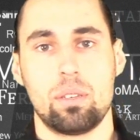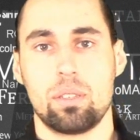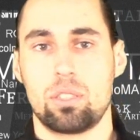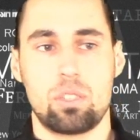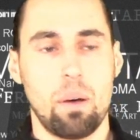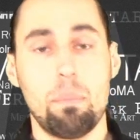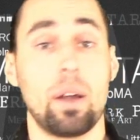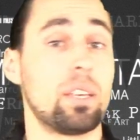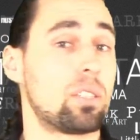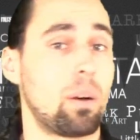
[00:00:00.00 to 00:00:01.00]

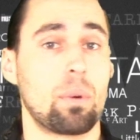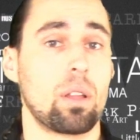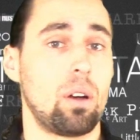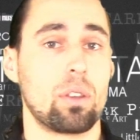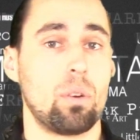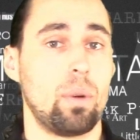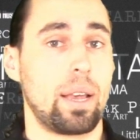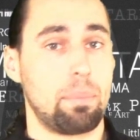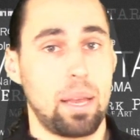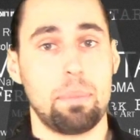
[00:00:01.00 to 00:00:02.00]
Somebody somewhere along the
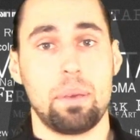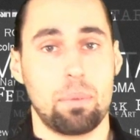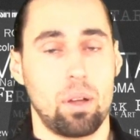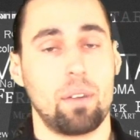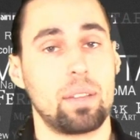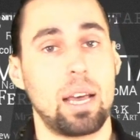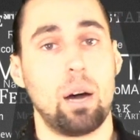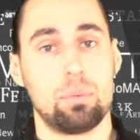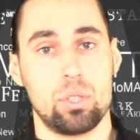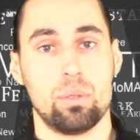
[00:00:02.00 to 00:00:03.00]
way, and many people often,
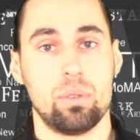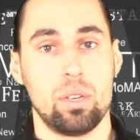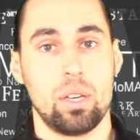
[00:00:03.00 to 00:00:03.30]
helped you.